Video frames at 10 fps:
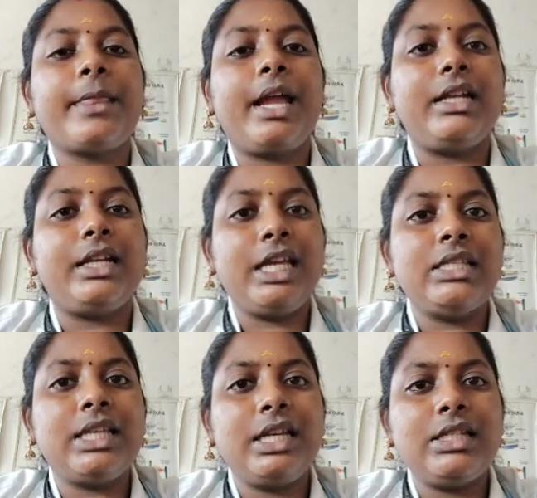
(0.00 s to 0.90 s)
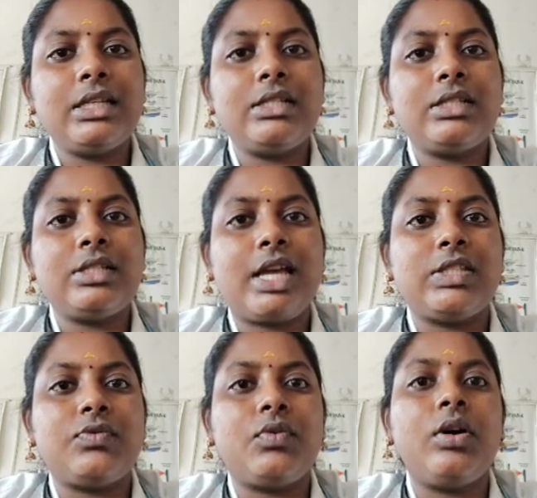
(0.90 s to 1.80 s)
and TC cells stands
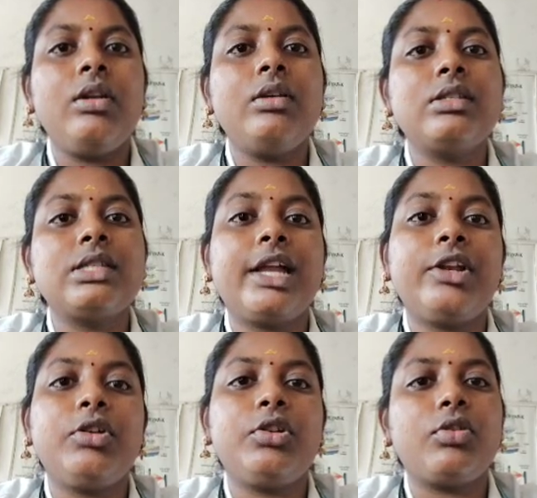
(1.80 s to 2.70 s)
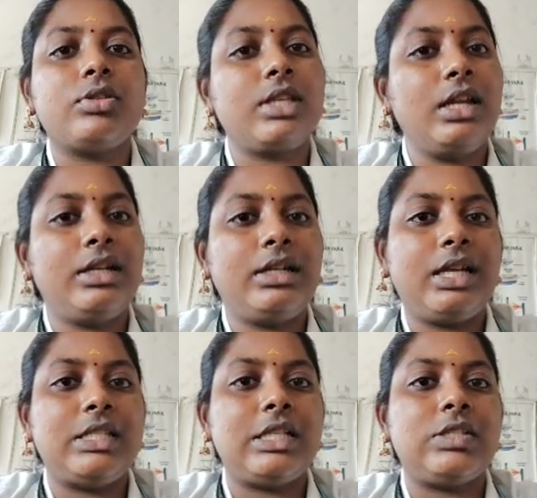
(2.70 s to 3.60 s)
for cytotoxic T
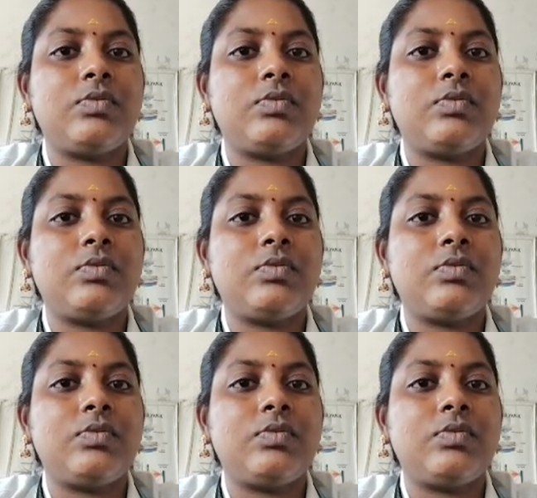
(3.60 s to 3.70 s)
cells,